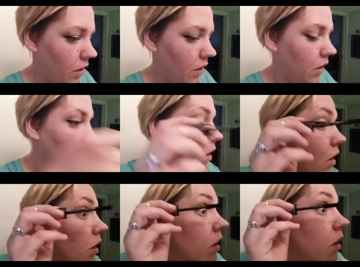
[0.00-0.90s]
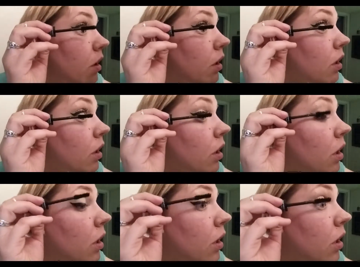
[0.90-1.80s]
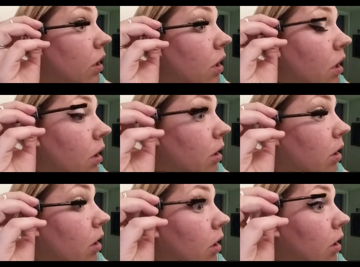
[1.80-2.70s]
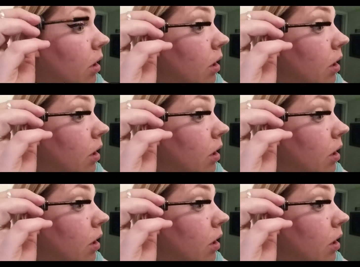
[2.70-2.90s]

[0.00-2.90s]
Nothing is said.